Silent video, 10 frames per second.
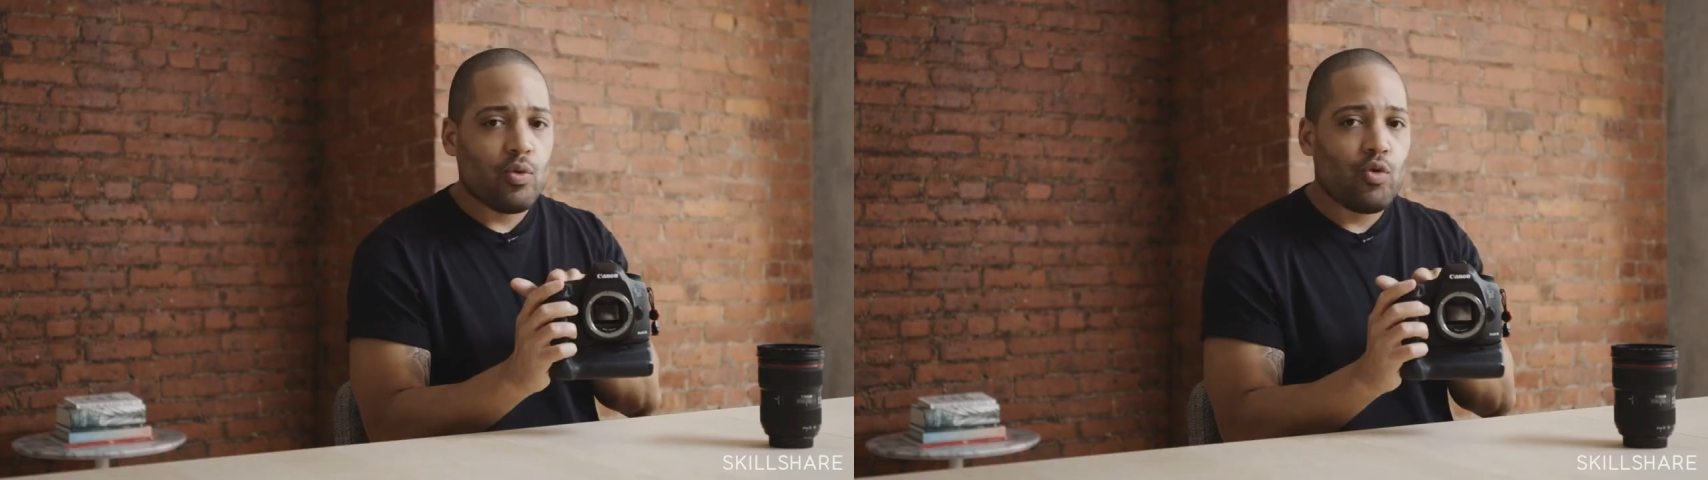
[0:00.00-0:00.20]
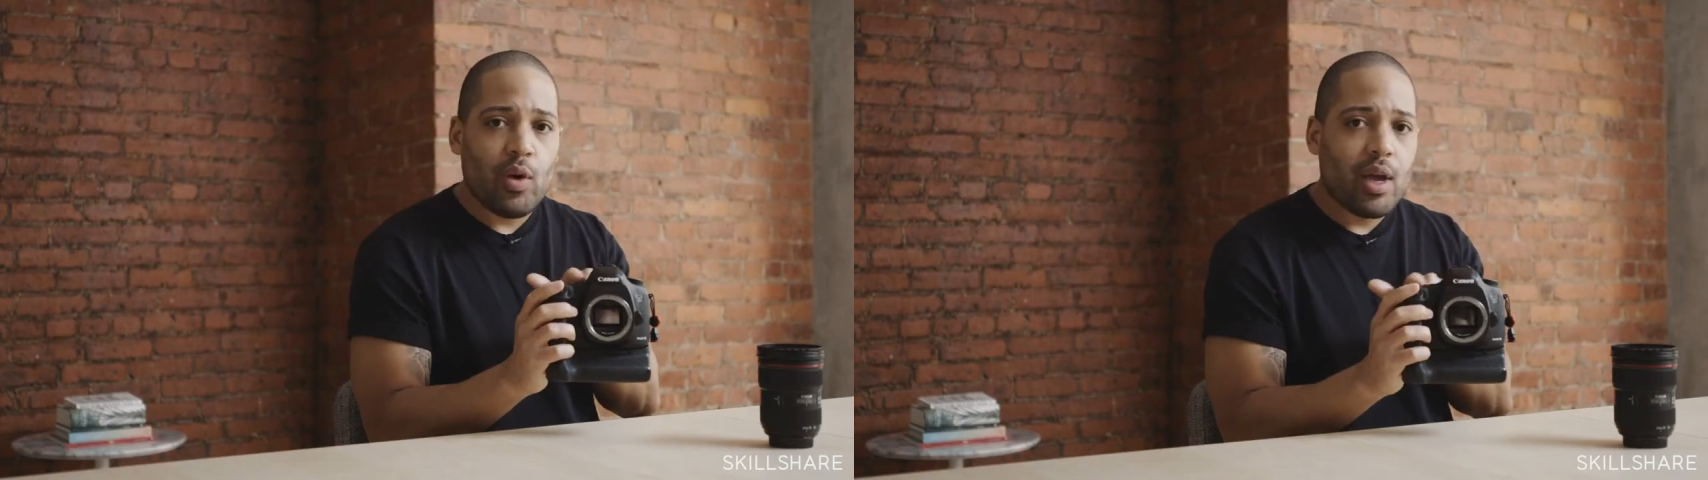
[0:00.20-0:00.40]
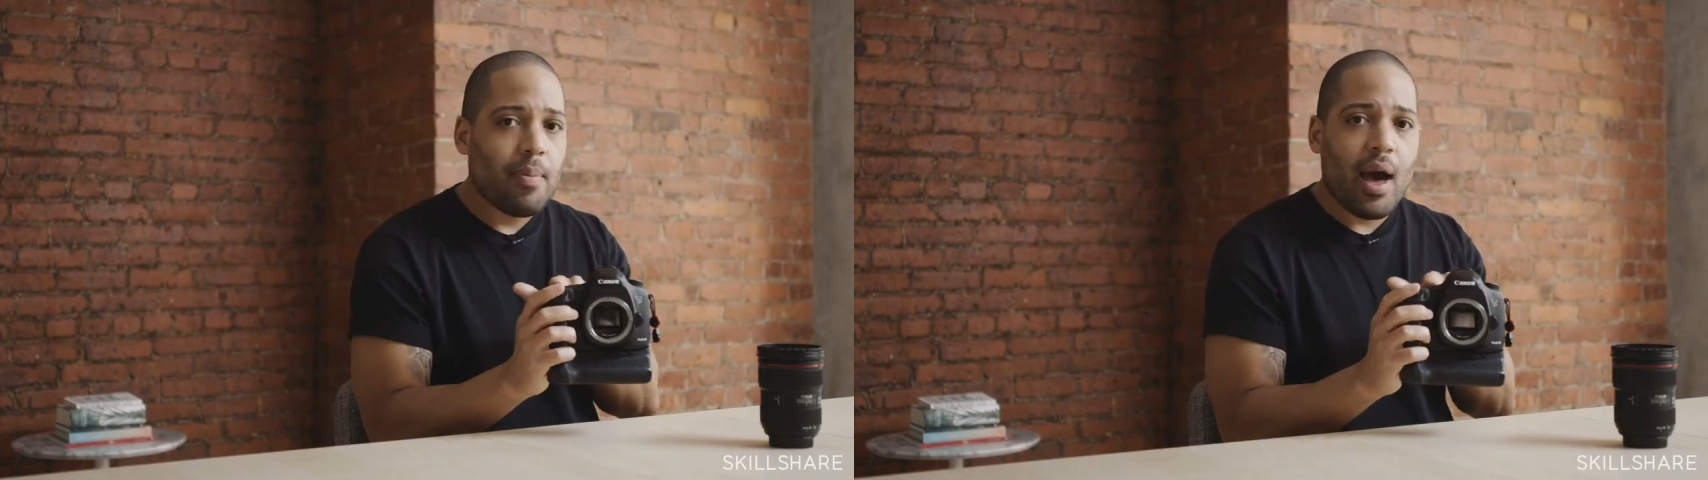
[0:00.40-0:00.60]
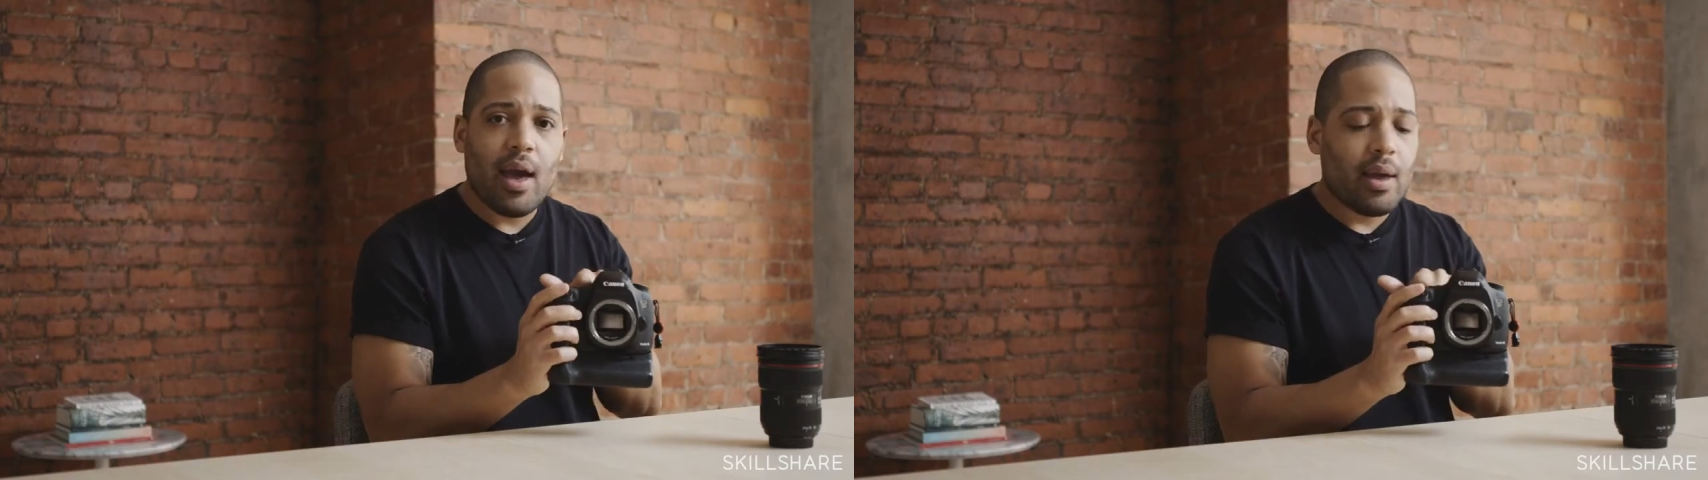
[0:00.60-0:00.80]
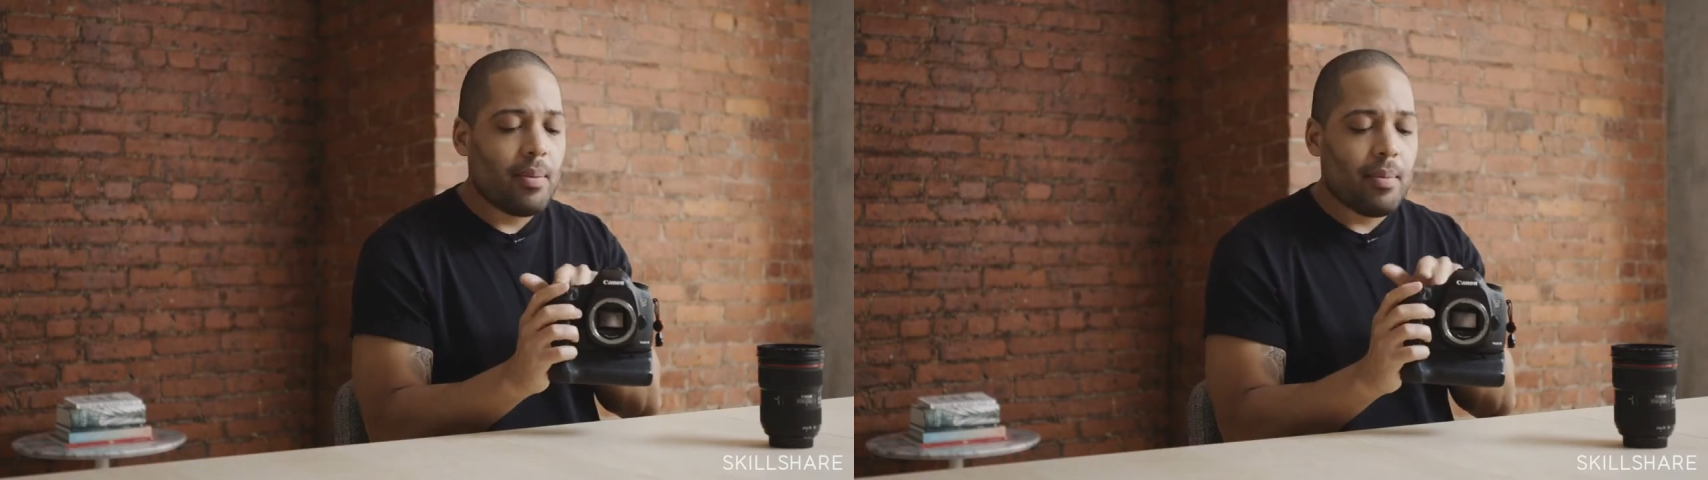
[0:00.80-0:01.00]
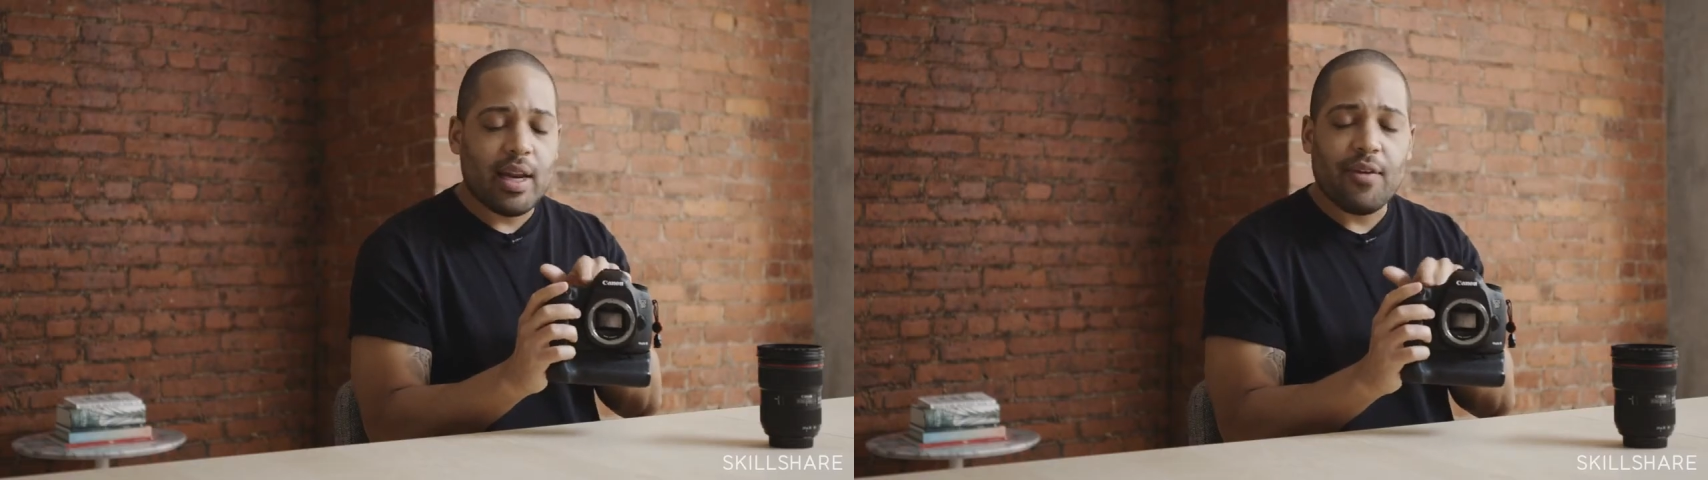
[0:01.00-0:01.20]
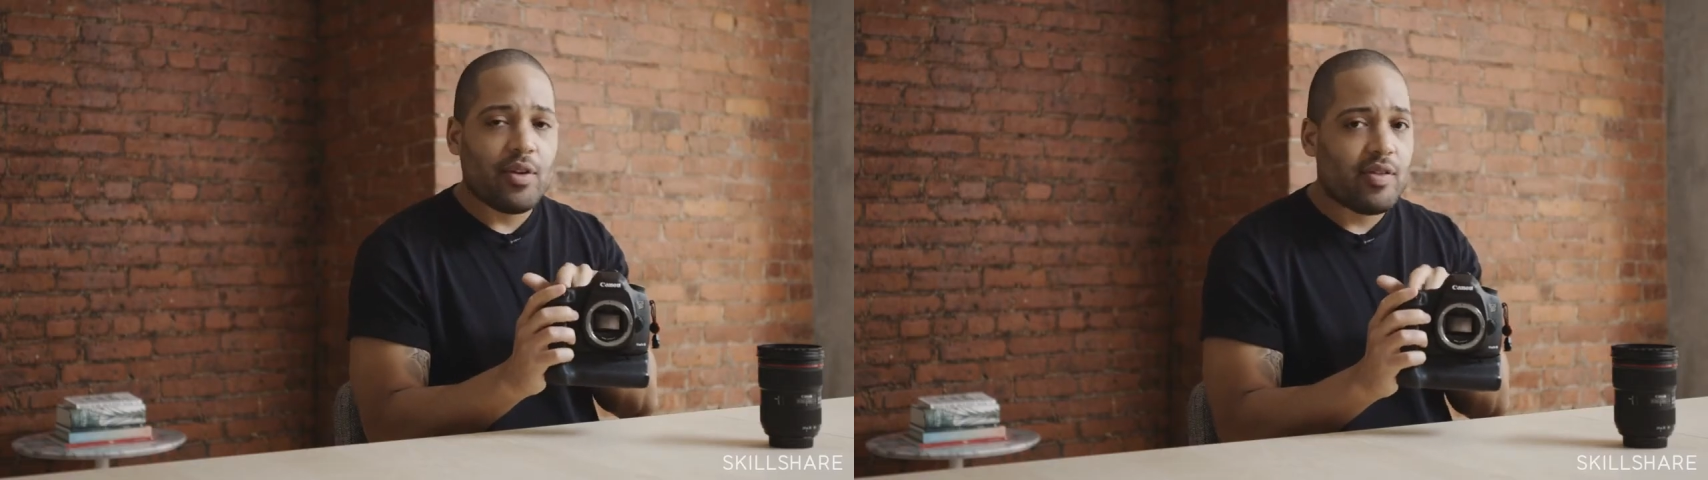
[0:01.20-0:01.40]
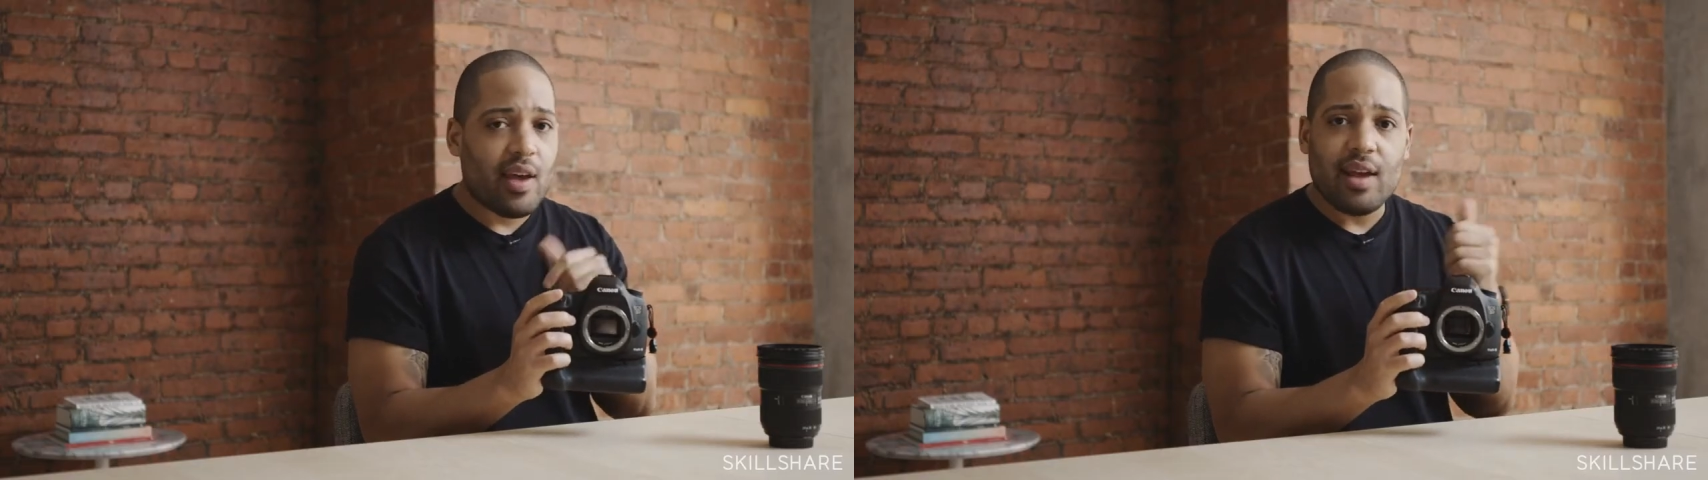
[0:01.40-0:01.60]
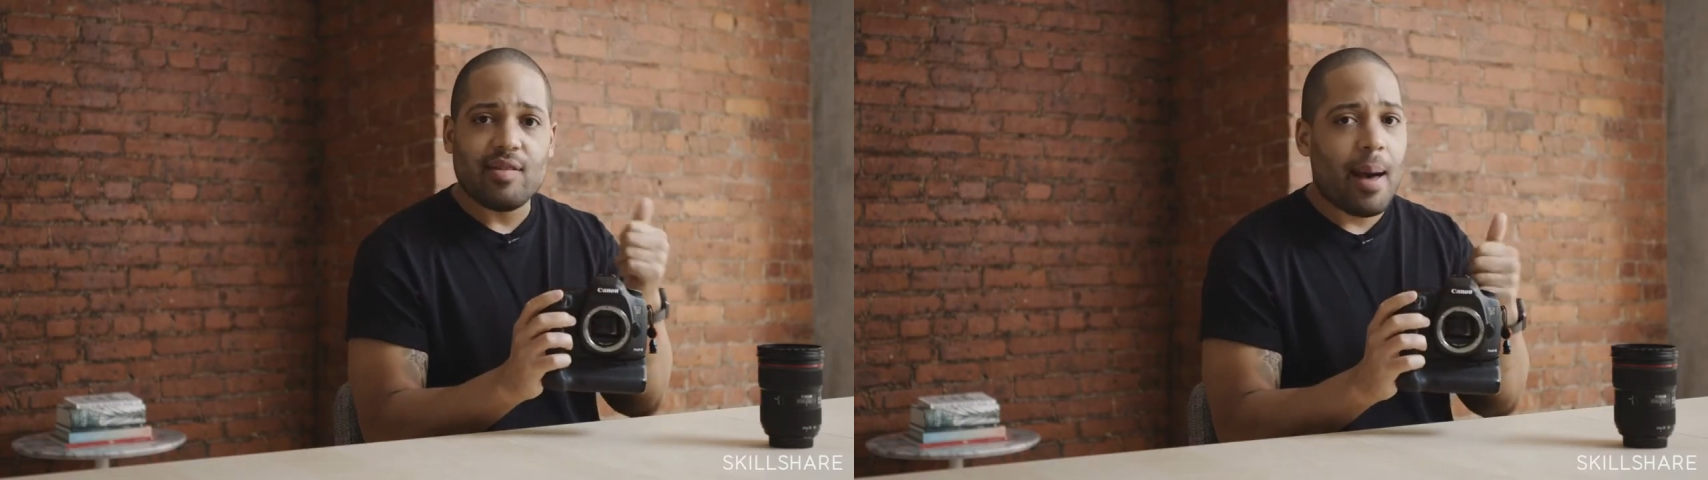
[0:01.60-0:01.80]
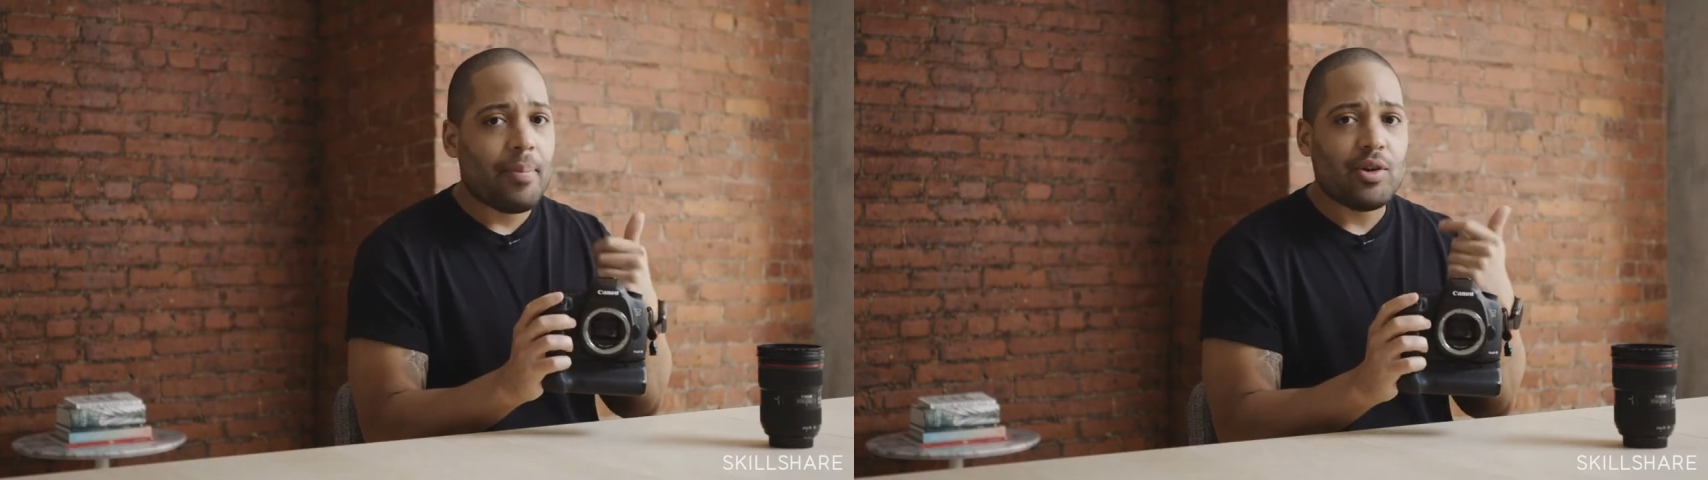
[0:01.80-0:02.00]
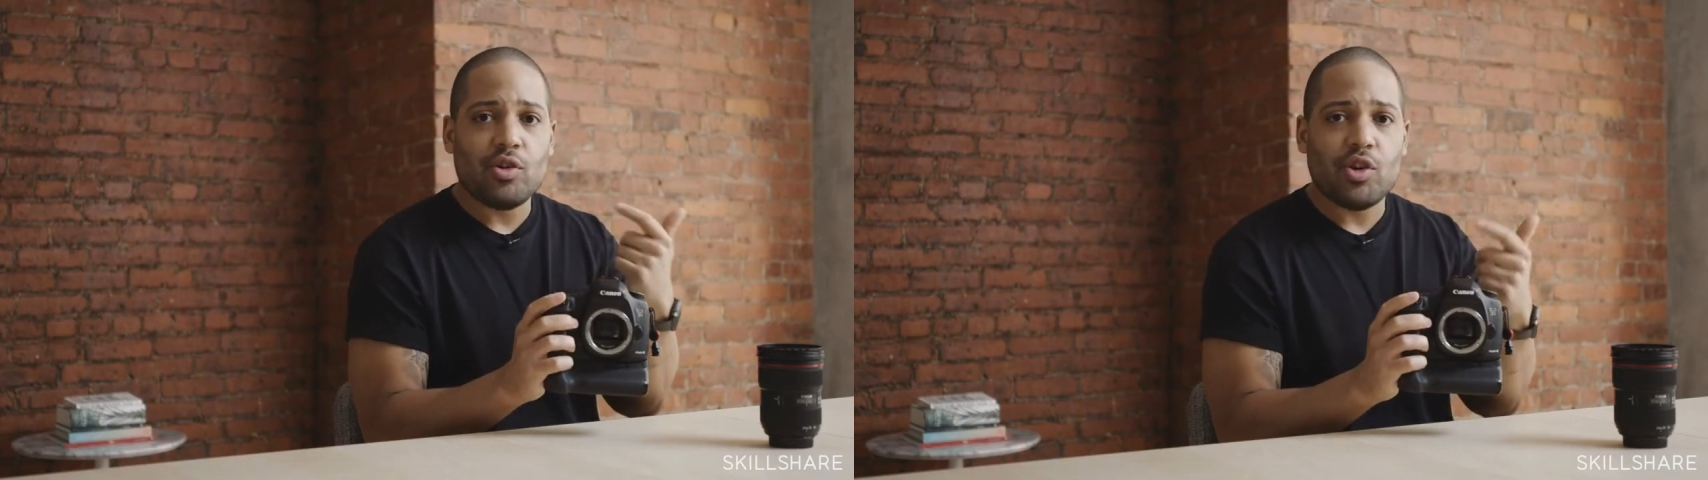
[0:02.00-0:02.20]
tweak my different settings, aperture,